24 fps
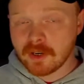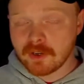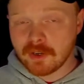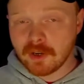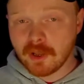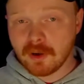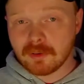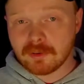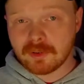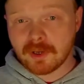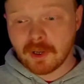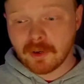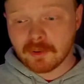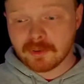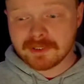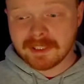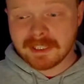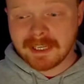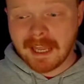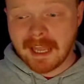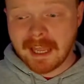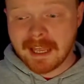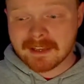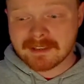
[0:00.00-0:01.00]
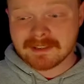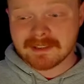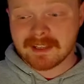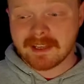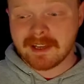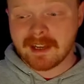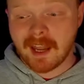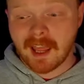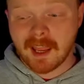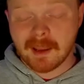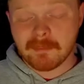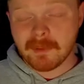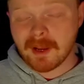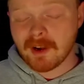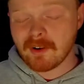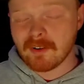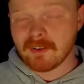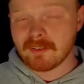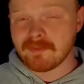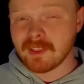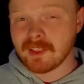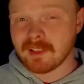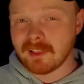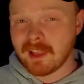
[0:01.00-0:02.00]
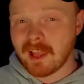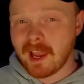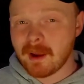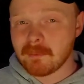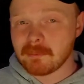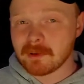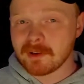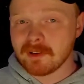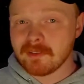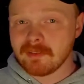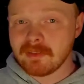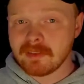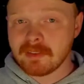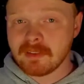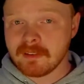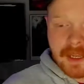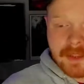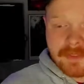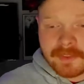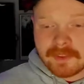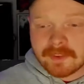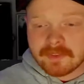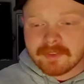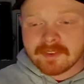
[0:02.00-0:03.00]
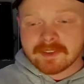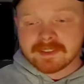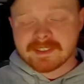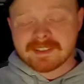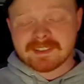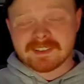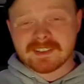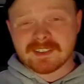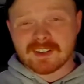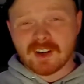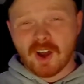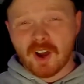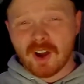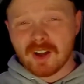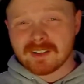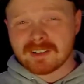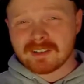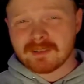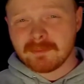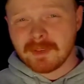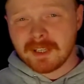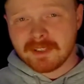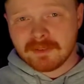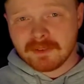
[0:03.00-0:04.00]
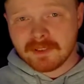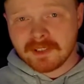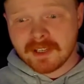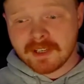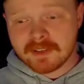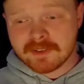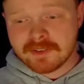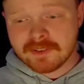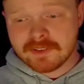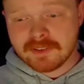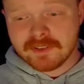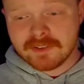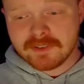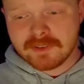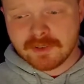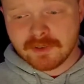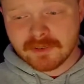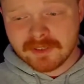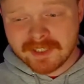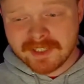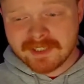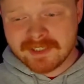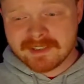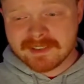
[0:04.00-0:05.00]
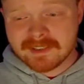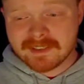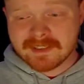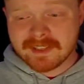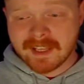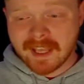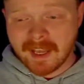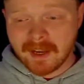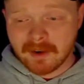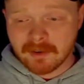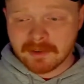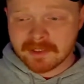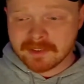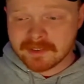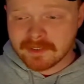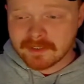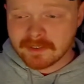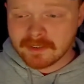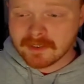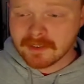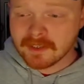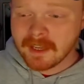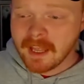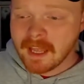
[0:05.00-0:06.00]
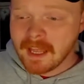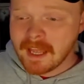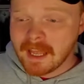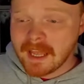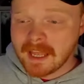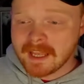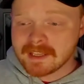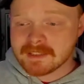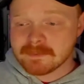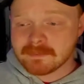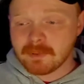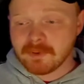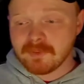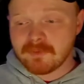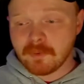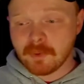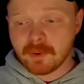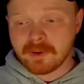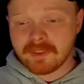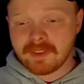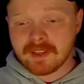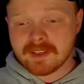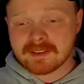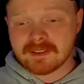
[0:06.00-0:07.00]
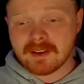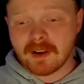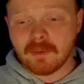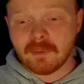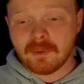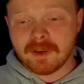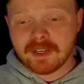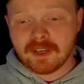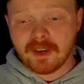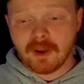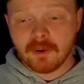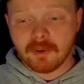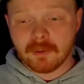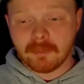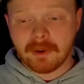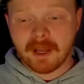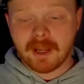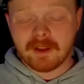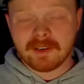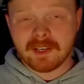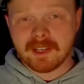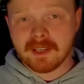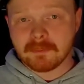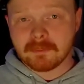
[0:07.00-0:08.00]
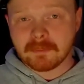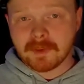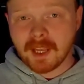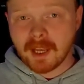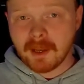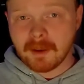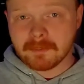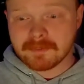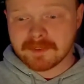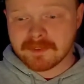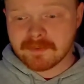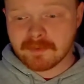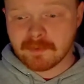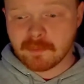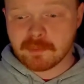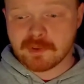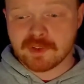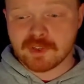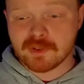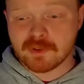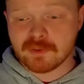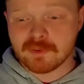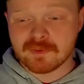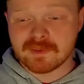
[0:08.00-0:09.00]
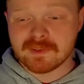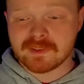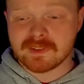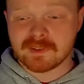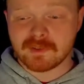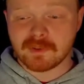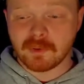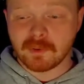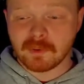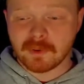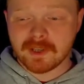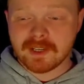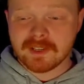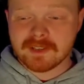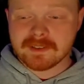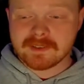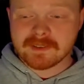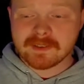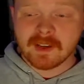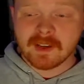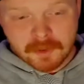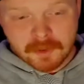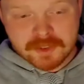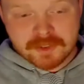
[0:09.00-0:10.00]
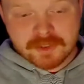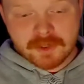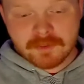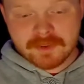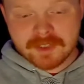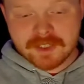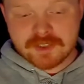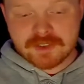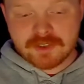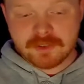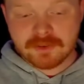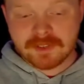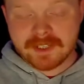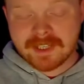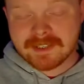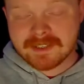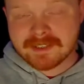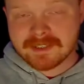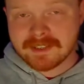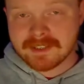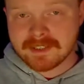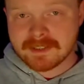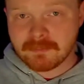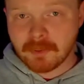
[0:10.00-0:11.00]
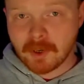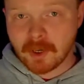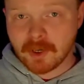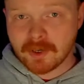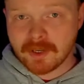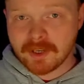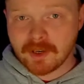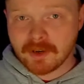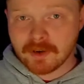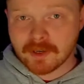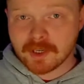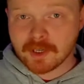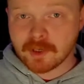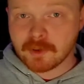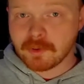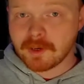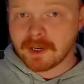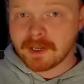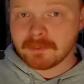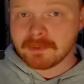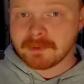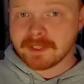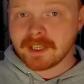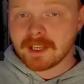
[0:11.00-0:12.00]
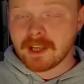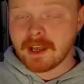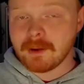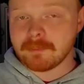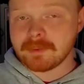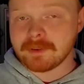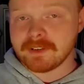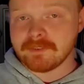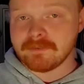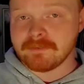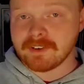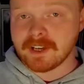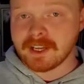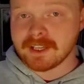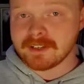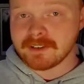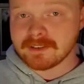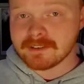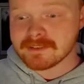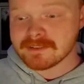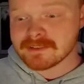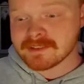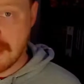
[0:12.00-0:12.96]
known only as the Nightmare of the Labyrinth. I think this is an awesome introduction to Julius's character, as before this all we know about him comes from Shun's stories. shown that Julius and his party are incredibly competent fighters,